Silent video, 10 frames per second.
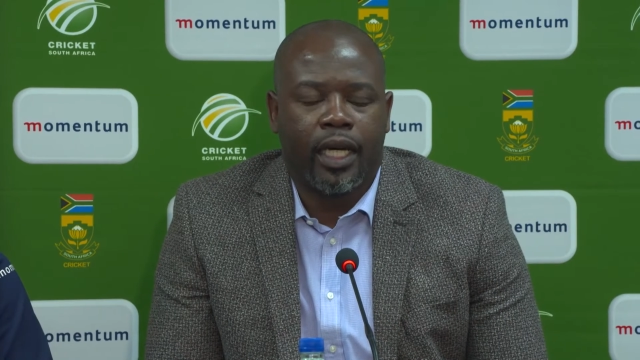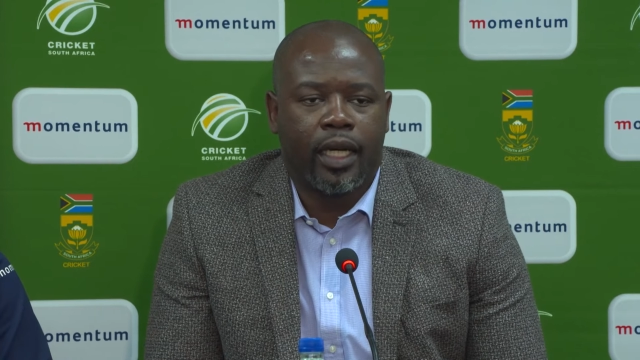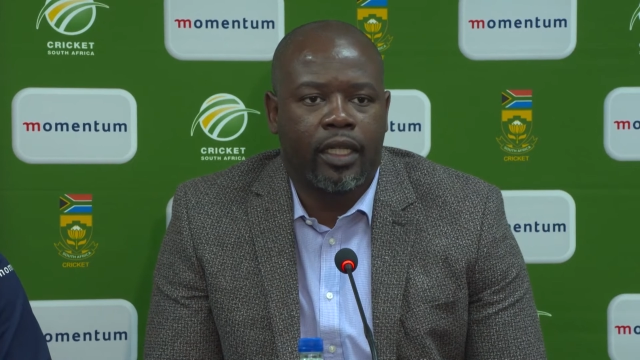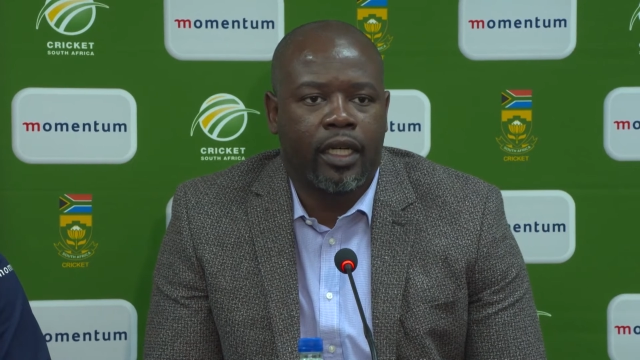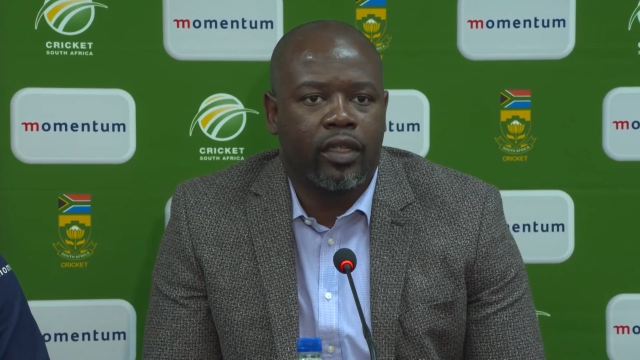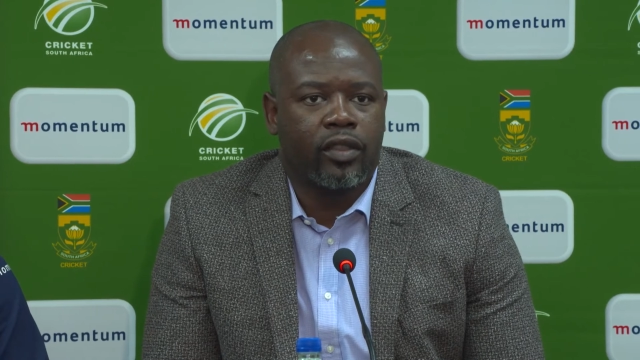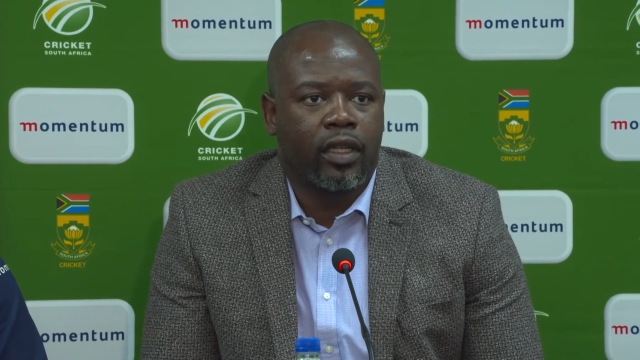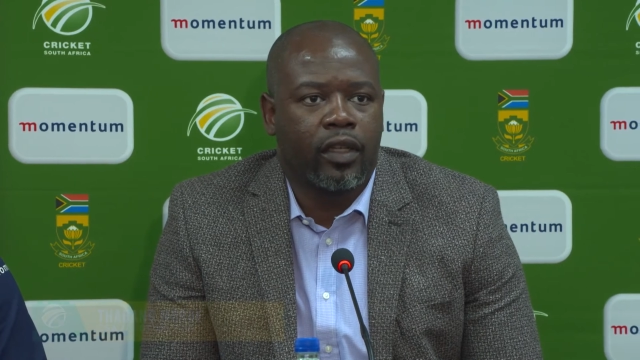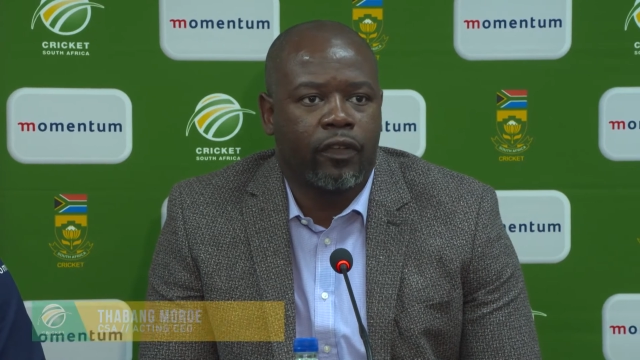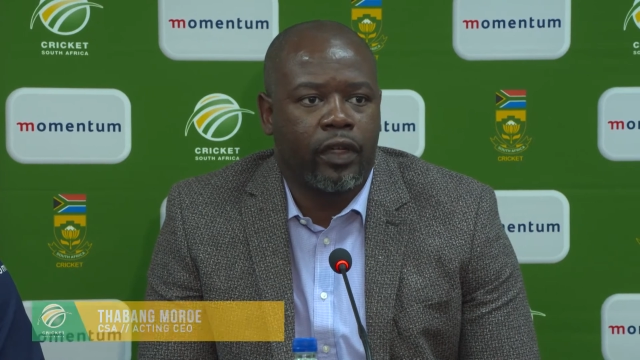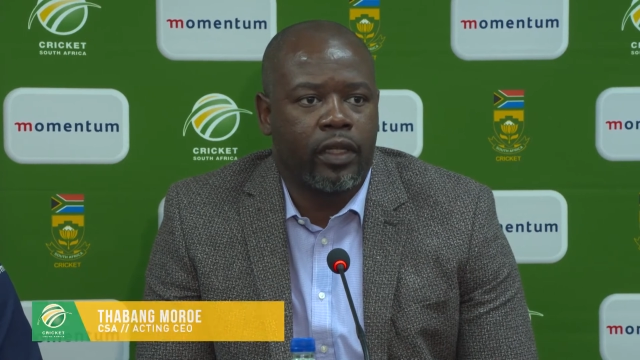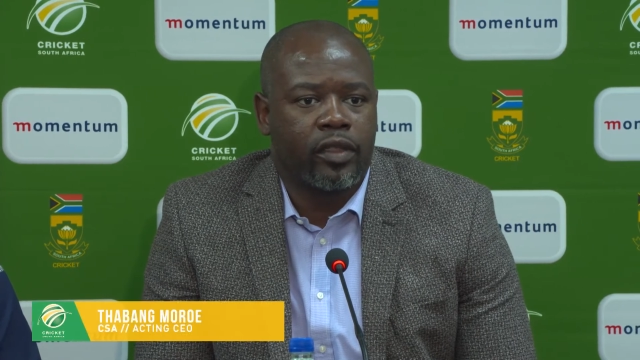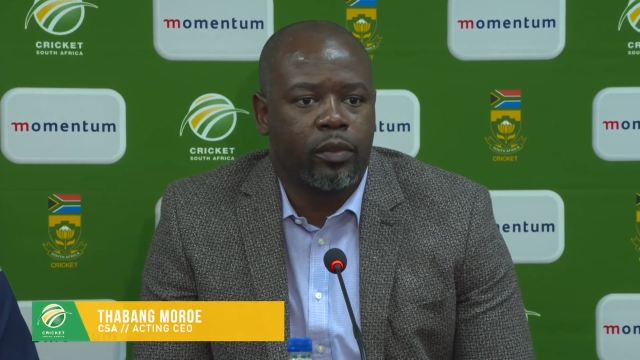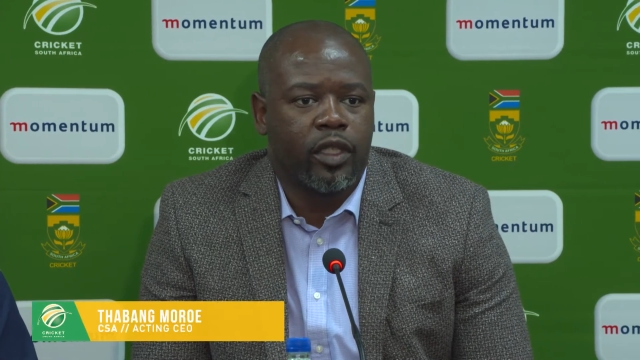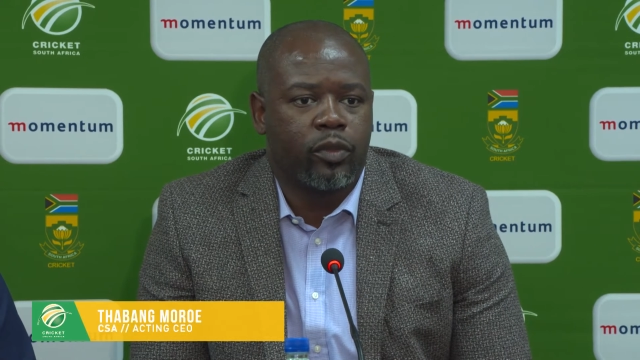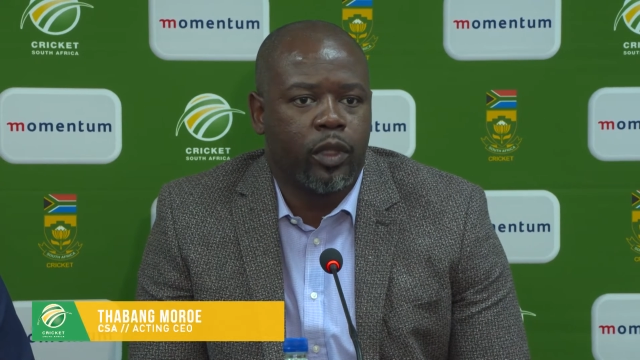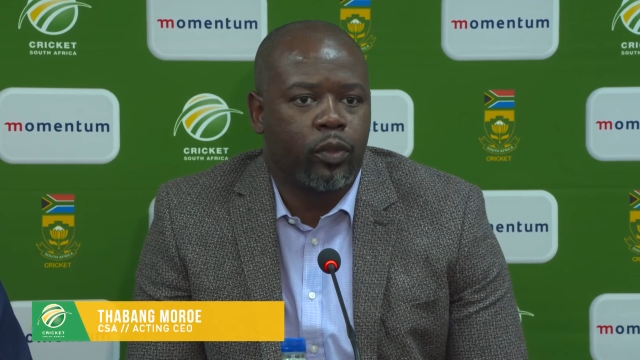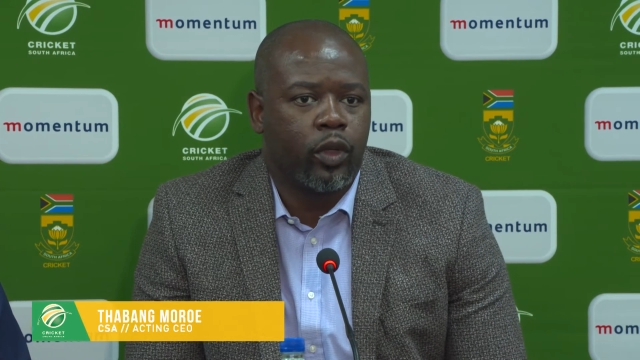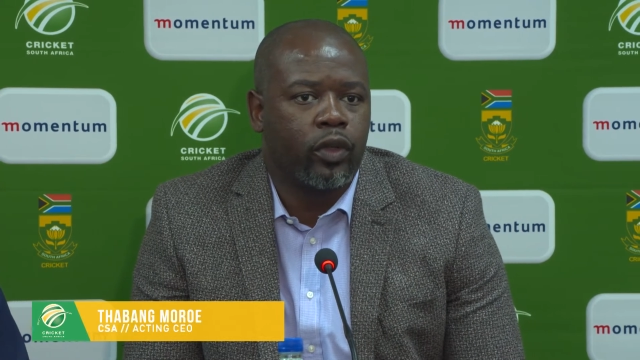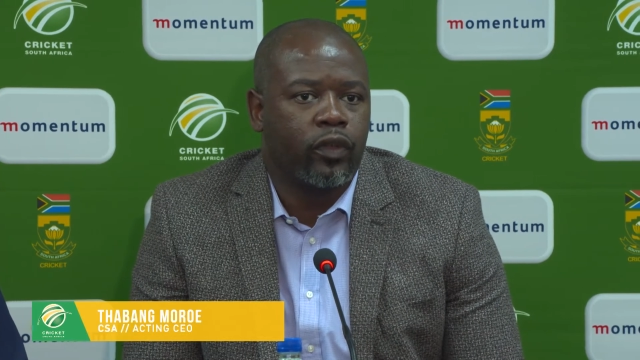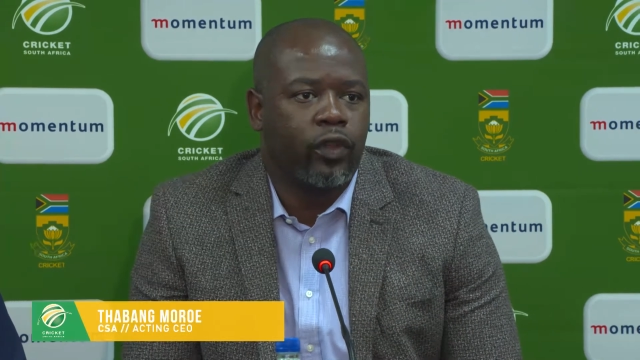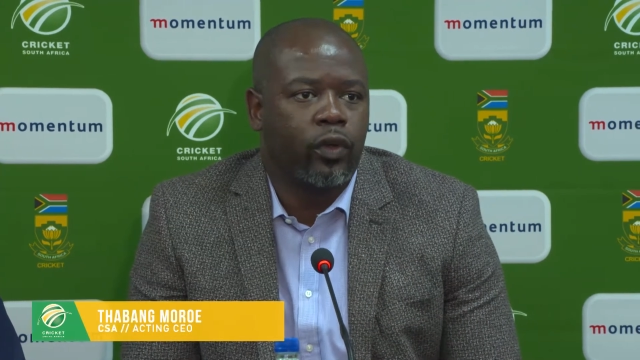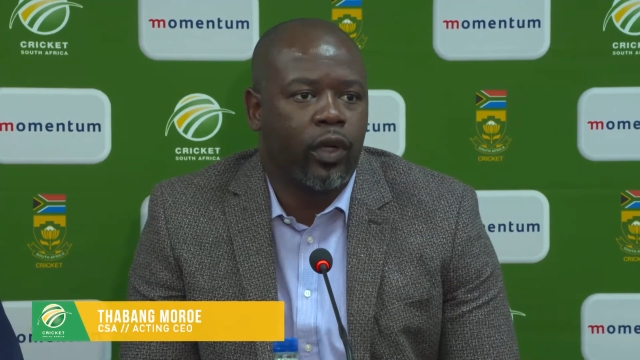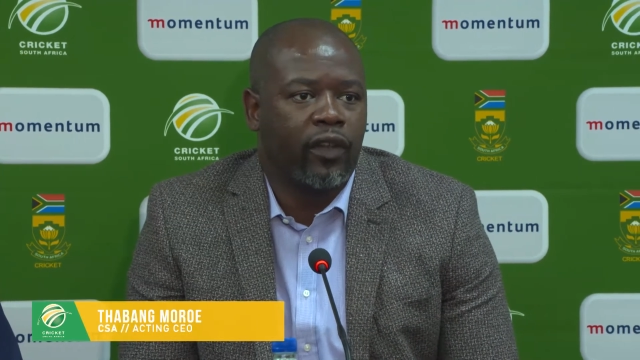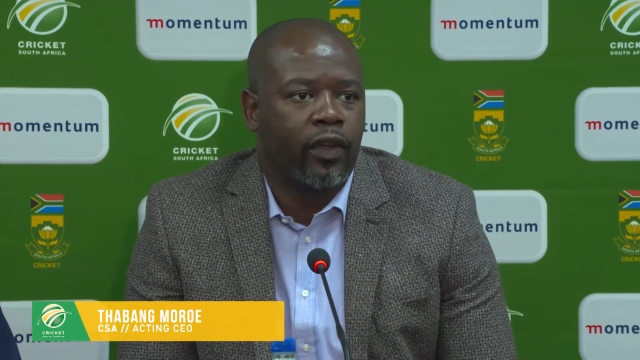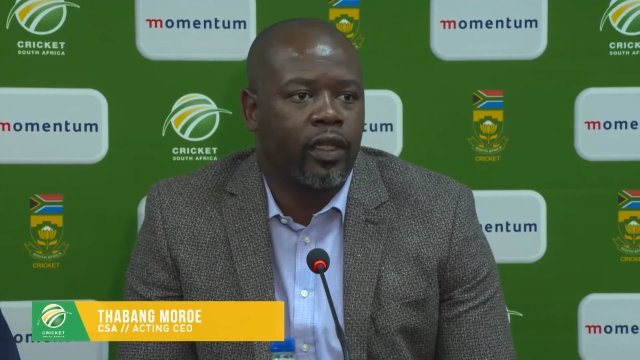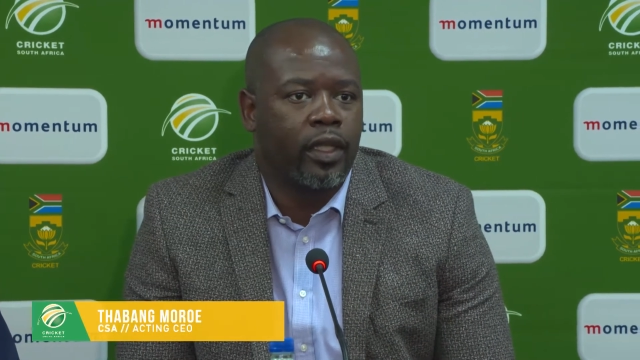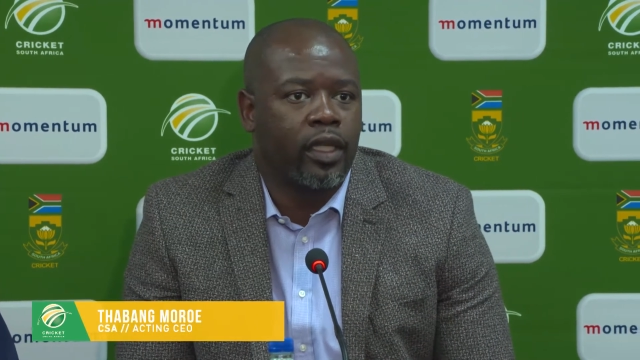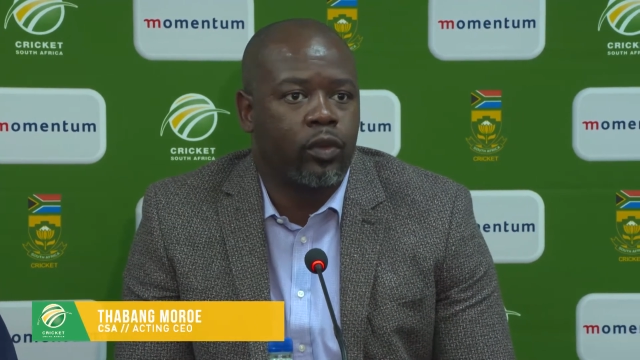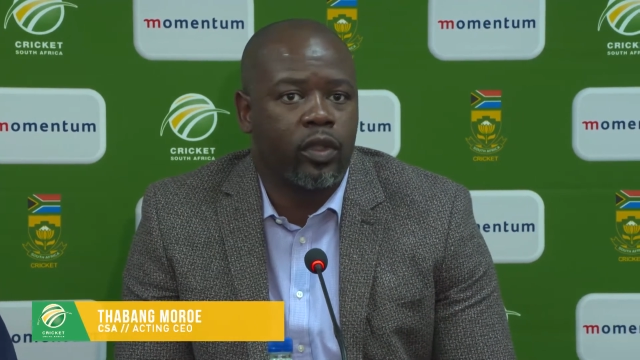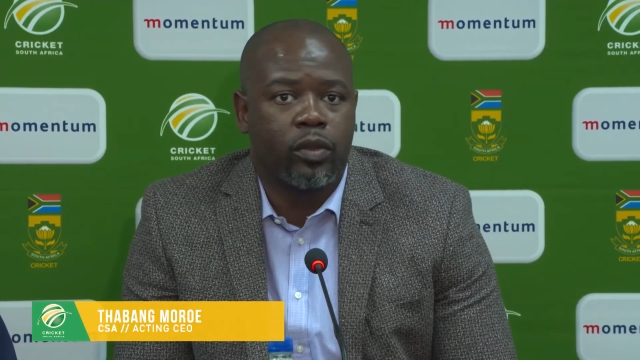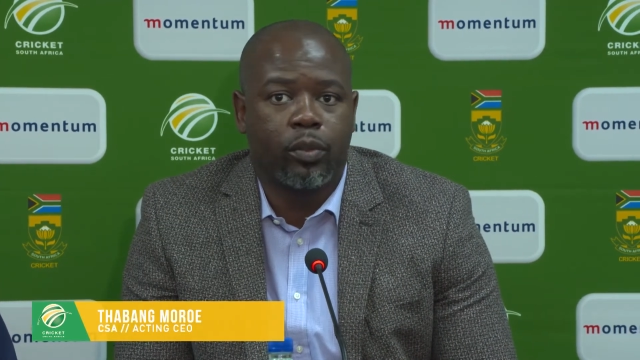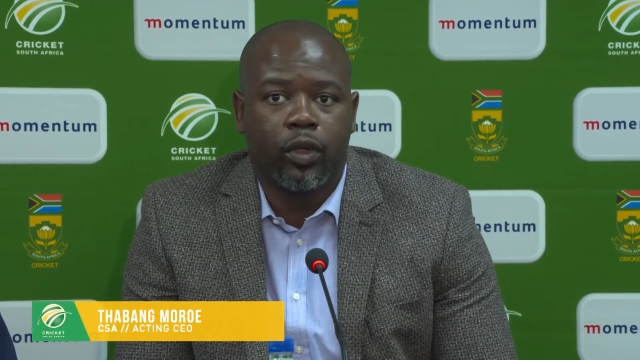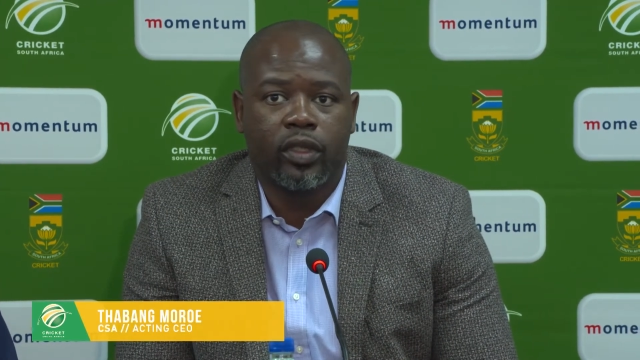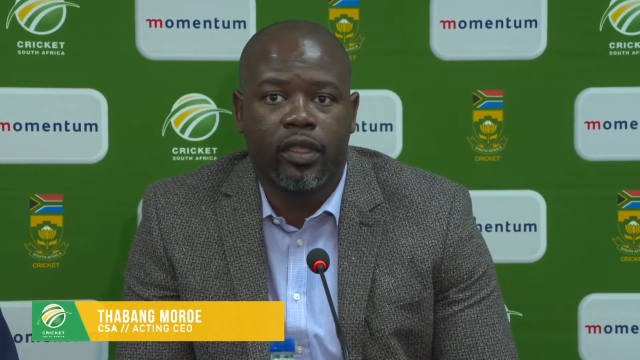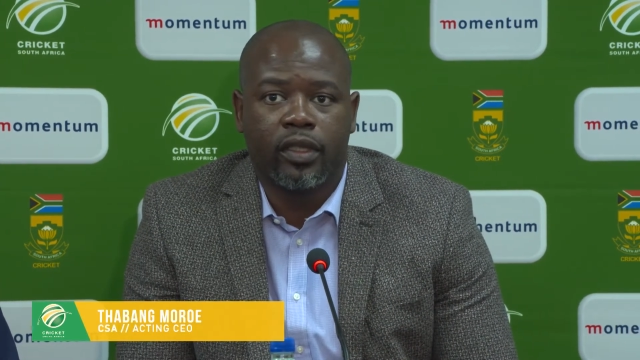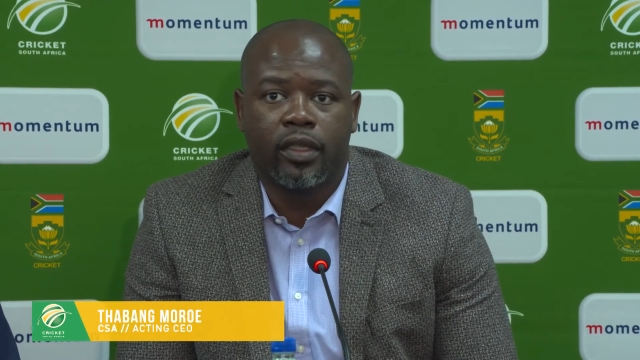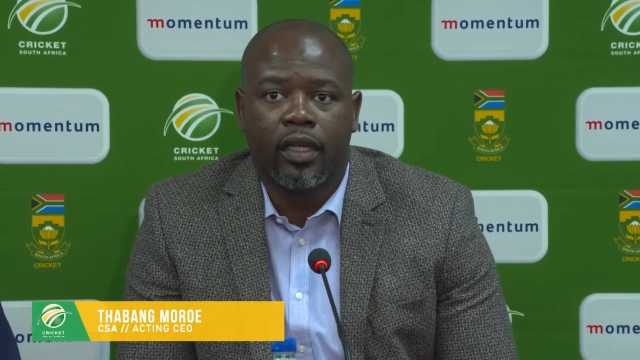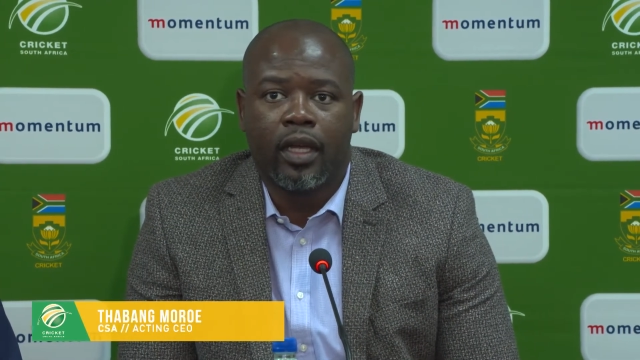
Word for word: uh, Cricket South Africa's management point of view, I felt that it was important